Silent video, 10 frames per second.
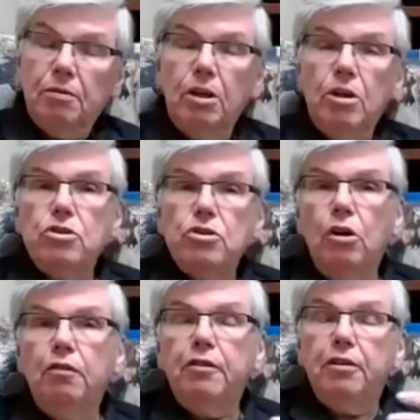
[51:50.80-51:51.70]
So
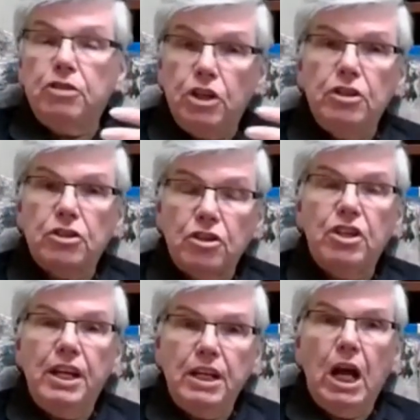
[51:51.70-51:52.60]
if Jesus
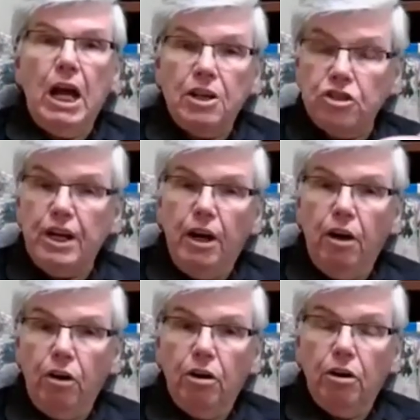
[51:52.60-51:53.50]
did not share
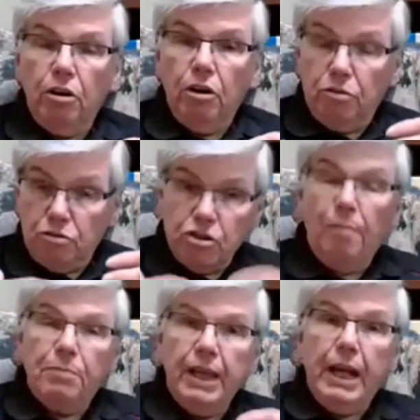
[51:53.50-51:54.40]

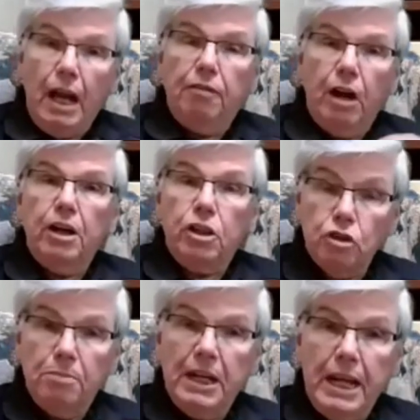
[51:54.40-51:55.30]
something of our
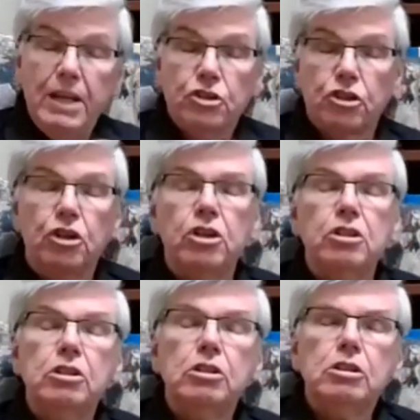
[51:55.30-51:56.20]
human nature,
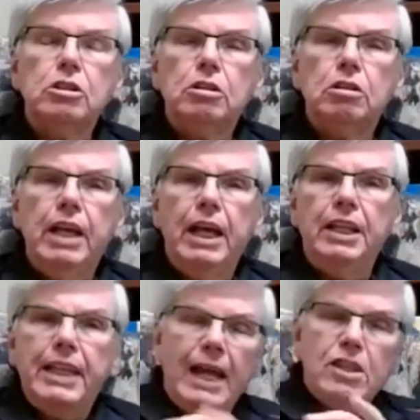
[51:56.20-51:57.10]
then
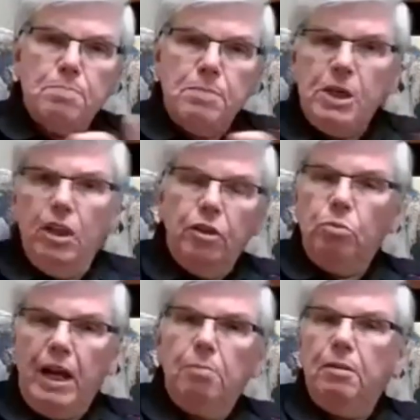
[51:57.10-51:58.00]
that's beyond the
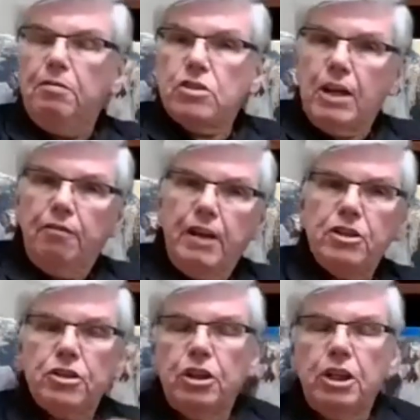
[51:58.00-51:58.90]
realm of the
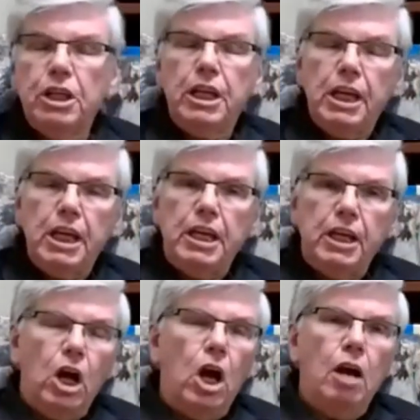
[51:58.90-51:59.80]
salvation he can
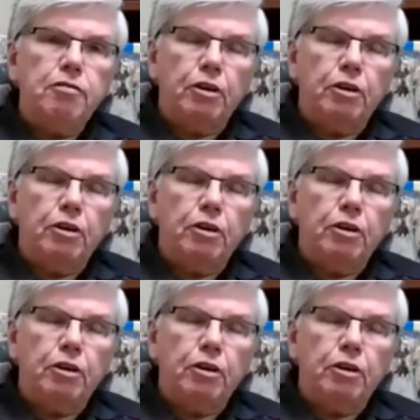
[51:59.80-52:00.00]
offer.